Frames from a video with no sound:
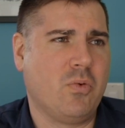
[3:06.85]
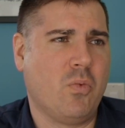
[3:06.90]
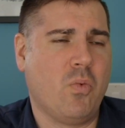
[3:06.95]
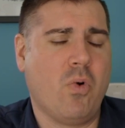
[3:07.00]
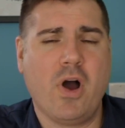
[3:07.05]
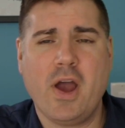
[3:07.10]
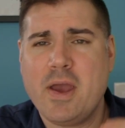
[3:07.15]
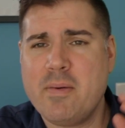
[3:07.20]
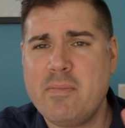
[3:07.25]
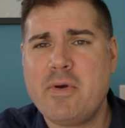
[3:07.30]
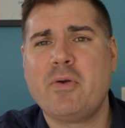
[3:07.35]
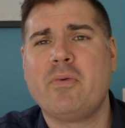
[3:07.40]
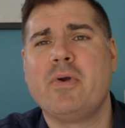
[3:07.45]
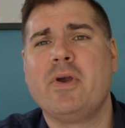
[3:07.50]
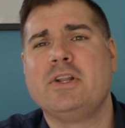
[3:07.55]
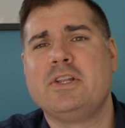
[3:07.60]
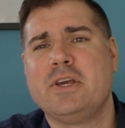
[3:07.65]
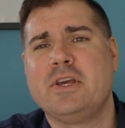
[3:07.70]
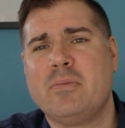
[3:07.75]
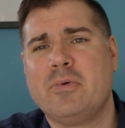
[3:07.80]
Why am I
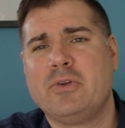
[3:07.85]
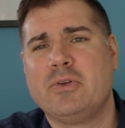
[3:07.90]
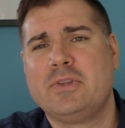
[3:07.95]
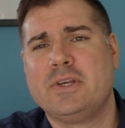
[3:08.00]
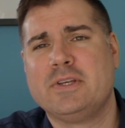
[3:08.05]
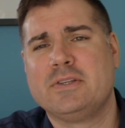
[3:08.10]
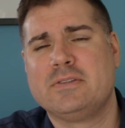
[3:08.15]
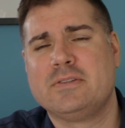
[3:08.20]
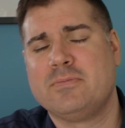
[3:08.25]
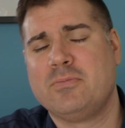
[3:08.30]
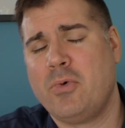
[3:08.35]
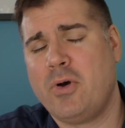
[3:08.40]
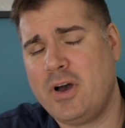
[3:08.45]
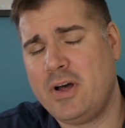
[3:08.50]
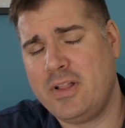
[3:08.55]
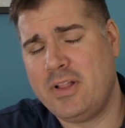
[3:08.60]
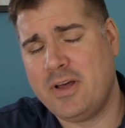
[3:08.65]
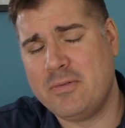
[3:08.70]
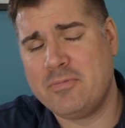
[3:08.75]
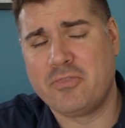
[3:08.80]
ranting about this?
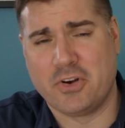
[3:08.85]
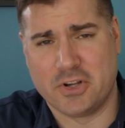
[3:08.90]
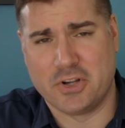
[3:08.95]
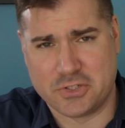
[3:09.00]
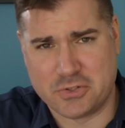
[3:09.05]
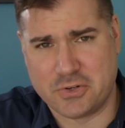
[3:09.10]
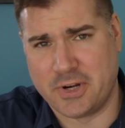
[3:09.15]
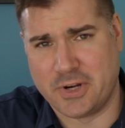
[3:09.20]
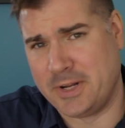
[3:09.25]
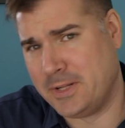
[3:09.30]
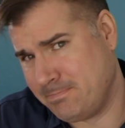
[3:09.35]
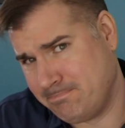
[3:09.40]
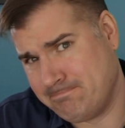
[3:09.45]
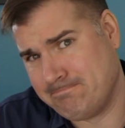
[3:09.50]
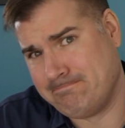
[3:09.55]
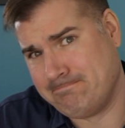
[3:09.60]
Well, I'm frustrated.